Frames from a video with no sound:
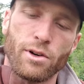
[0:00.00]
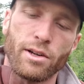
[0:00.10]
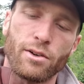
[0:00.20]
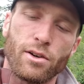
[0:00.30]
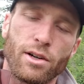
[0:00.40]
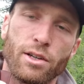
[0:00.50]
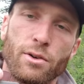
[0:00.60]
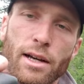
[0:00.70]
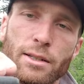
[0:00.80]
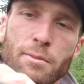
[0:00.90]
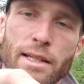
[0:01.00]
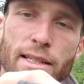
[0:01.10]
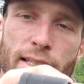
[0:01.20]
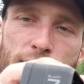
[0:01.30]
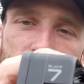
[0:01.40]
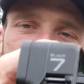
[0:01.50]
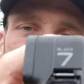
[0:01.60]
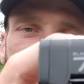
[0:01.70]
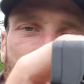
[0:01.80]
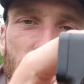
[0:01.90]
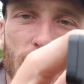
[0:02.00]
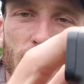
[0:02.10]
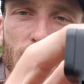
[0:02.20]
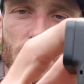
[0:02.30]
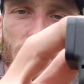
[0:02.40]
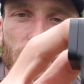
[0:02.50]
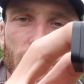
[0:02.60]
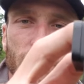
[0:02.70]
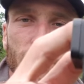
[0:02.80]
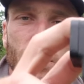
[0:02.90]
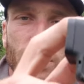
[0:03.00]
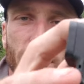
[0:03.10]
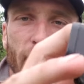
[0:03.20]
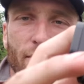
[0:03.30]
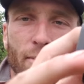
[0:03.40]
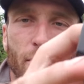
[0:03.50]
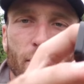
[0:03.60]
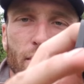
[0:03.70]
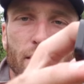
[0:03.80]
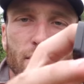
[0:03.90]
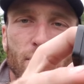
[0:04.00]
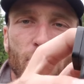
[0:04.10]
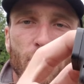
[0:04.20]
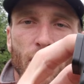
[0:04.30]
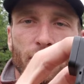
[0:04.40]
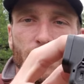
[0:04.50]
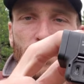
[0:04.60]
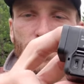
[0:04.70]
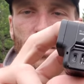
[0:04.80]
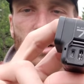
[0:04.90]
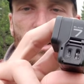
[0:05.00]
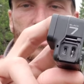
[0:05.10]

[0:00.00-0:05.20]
your USB-C. So you're gonna have to pull this door off. I'll show you how to